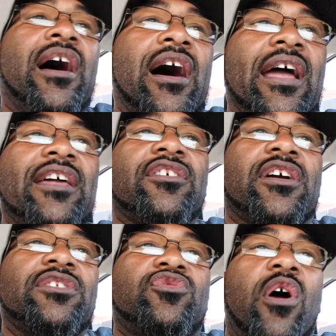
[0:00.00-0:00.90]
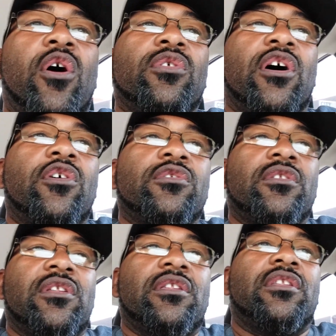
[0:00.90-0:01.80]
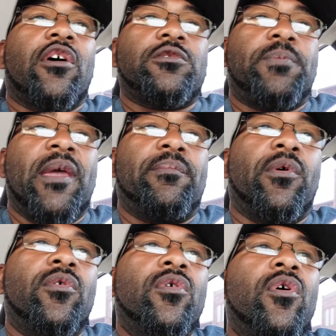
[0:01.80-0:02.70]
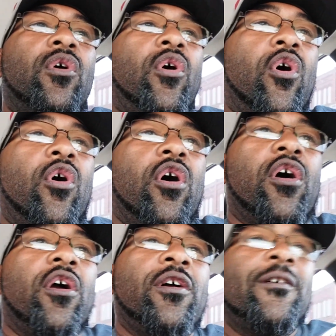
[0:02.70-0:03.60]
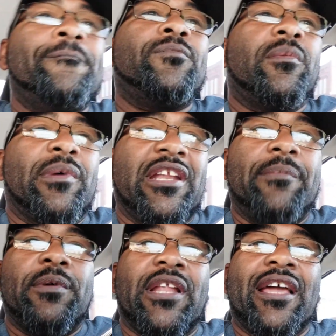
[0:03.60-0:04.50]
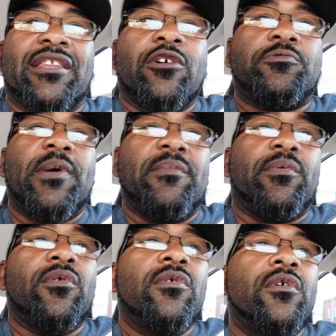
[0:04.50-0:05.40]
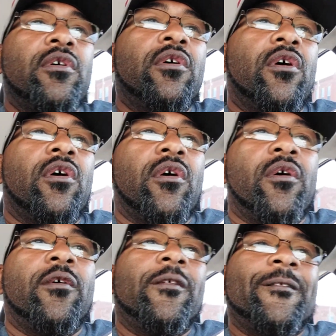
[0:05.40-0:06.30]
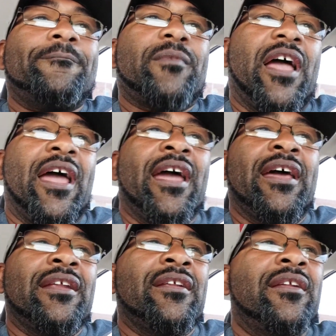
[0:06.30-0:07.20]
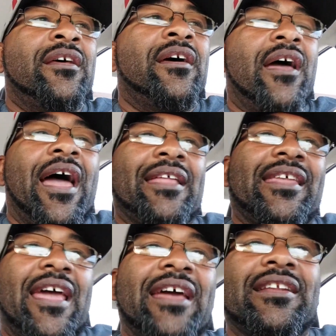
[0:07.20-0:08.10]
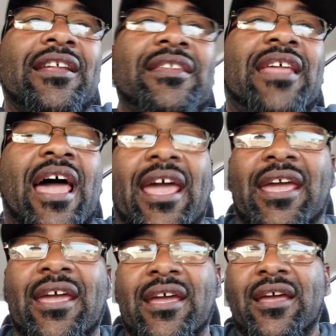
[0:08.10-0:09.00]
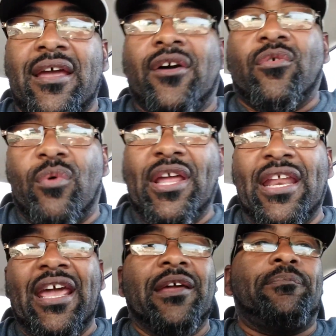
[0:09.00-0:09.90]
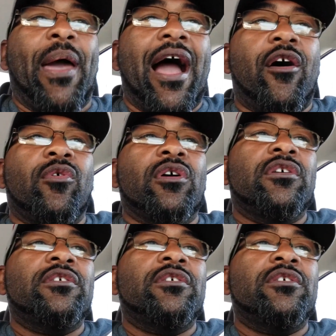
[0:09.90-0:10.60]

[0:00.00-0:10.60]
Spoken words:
either control those people or manipulate those people. And at the end of the day, we need power,